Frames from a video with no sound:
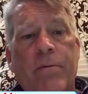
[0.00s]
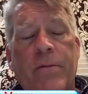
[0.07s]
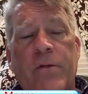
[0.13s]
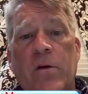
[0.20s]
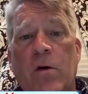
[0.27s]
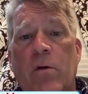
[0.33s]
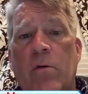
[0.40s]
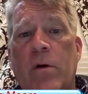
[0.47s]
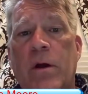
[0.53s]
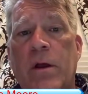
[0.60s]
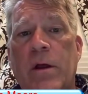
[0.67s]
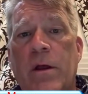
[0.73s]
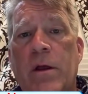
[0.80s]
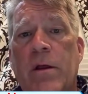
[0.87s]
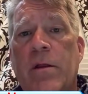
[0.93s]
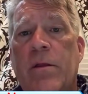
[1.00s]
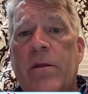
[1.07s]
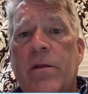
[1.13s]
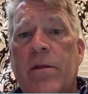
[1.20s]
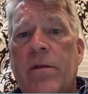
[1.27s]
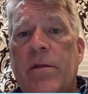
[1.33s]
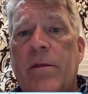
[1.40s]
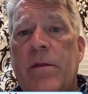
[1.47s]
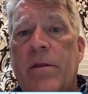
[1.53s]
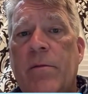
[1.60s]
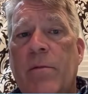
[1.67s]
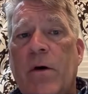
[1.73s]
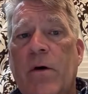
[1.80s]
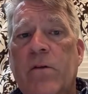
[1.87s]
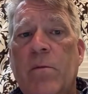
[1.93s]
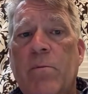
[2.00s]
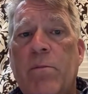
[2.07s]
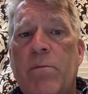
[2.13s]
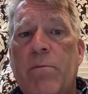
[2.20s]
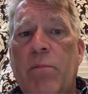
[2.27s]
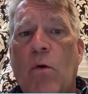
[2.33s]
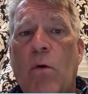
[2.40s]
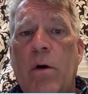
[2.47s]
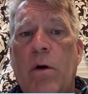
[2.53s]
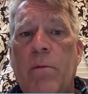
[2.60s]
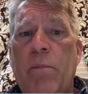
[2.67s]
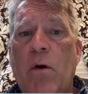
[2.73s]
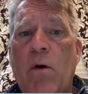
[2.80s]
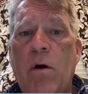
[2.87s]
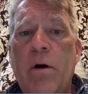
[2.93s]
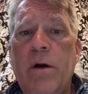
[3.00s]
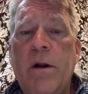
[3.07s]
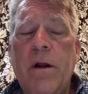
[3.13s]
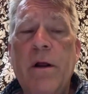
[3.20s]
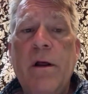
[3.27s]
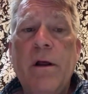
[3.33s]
So the most important part